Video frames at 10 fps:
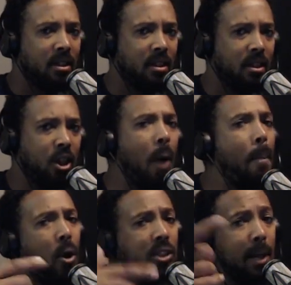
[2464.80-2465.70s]
The
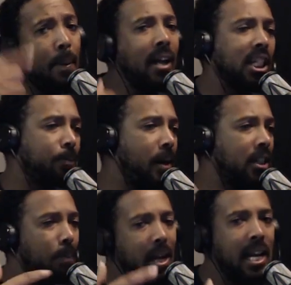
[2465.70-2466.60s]
most he probably
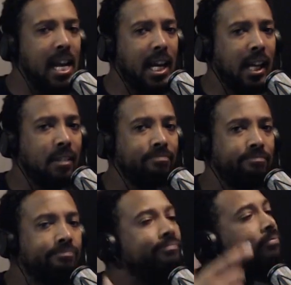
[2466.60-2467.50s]
experienced being a nigga
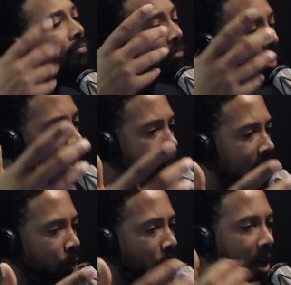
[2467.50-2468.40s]

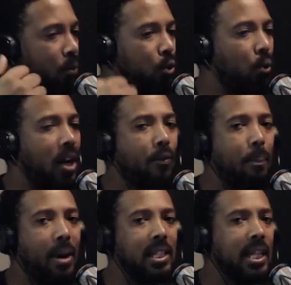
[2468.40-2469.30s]
is when he was running for
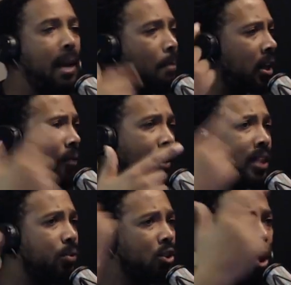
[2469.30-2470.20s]
president,
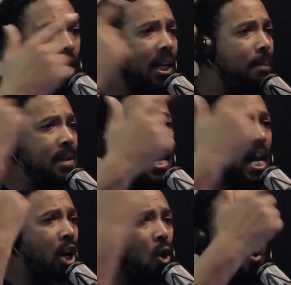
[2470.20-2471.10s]
motherfuckers was calling him nigga
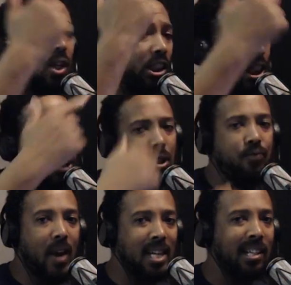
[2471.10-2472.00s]
and coon and shit to his
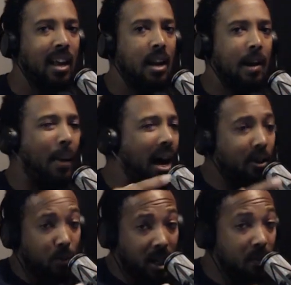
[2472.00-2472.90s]
face.
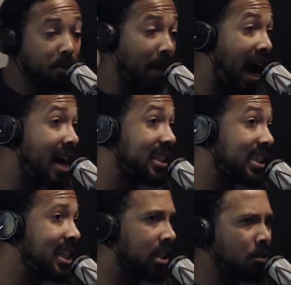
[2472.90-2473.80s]
But when he was behind the
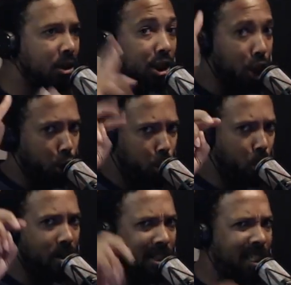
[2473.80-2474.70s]
scenes and he was just a
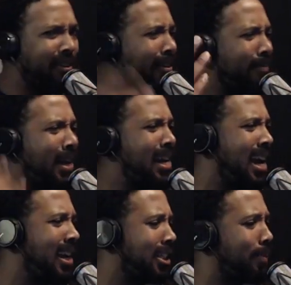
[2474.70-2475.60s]
junior senator, man, he
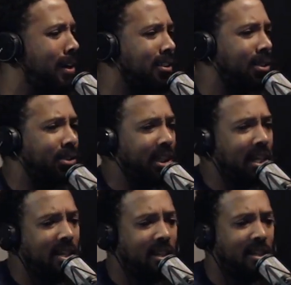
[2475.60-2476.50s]
ain't experienced no
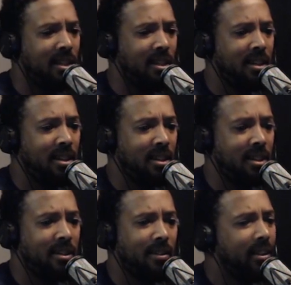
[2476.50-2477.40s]
shit.
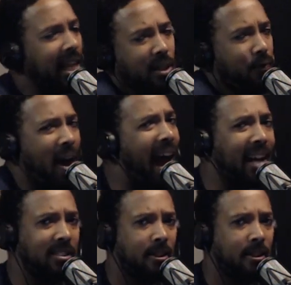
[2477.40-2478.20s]
That's a fact.